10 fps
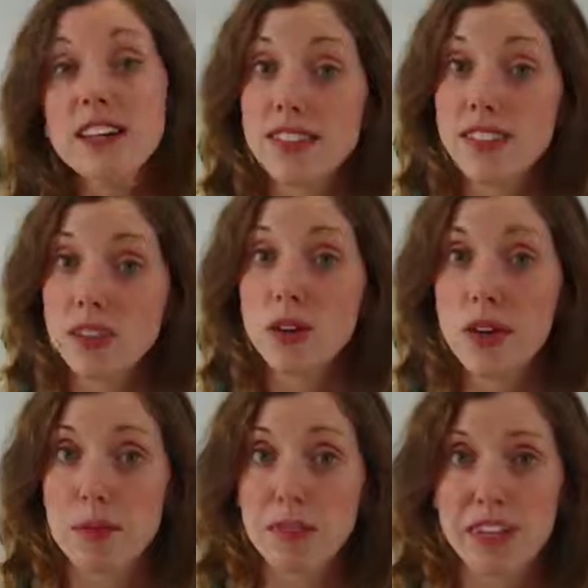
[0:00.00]
0
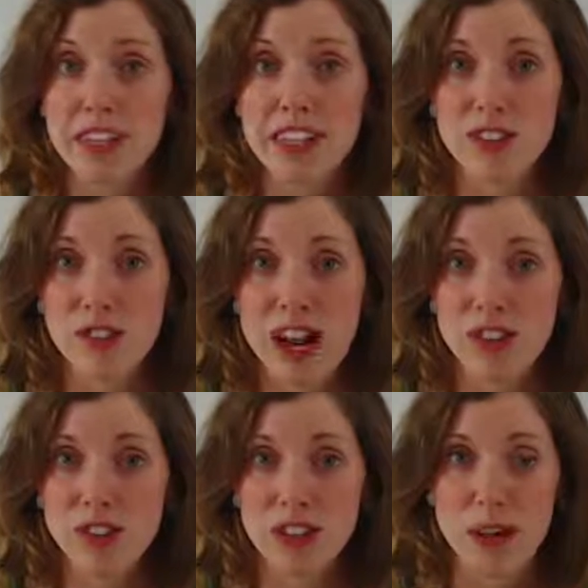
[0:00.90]
can be written as a
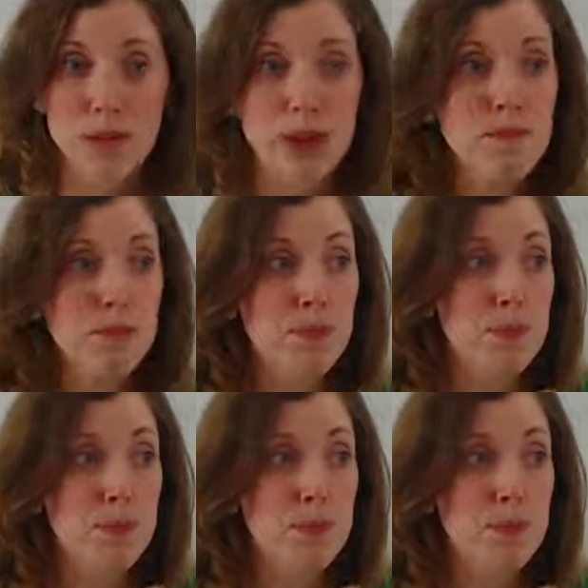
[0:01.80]
rational number,